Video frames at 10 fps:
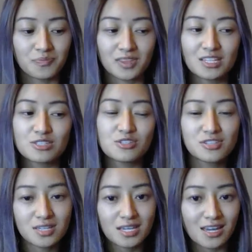it's
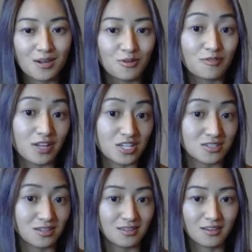usually a
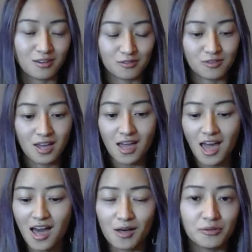reflection of
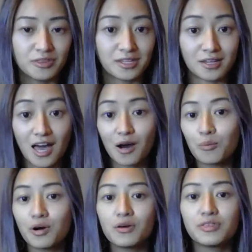how the how
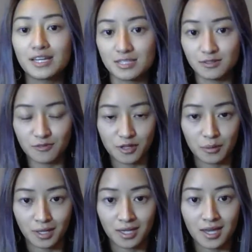well things are
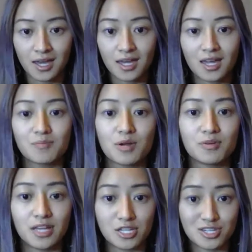flowing in my
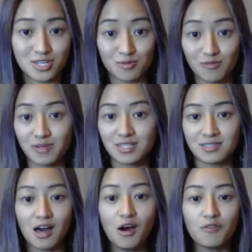relationship with
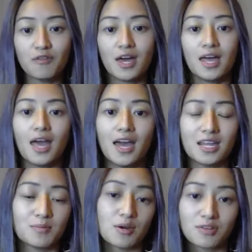myself and
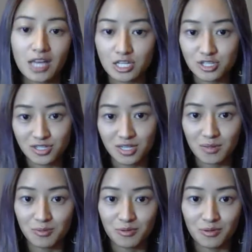in my
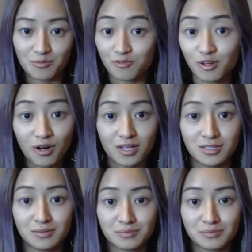relationship with God